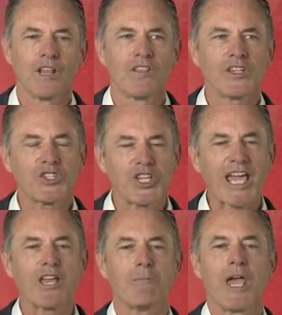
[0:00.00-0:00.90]
The
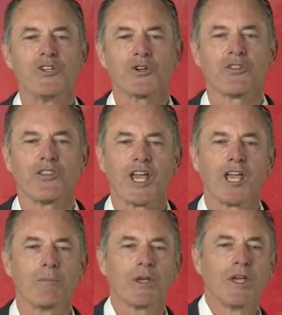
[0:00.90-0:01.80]
second major
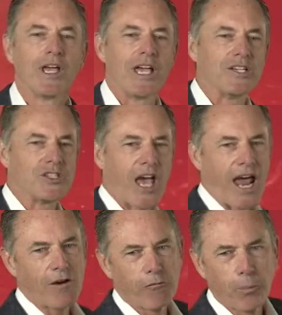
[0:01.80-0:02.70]
theme is
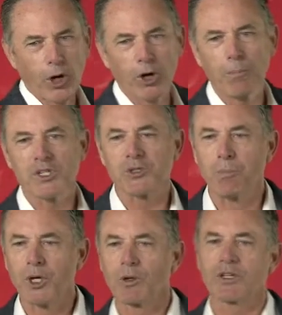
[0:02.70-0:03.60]
that of
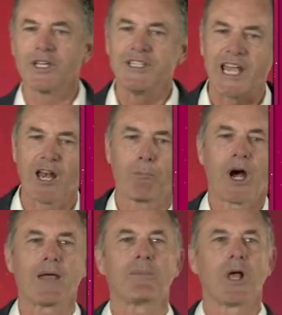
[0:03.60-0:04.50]
purpose-built data
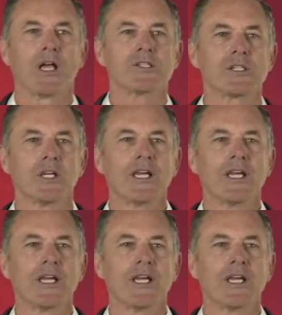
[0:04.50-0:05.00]
pipelines.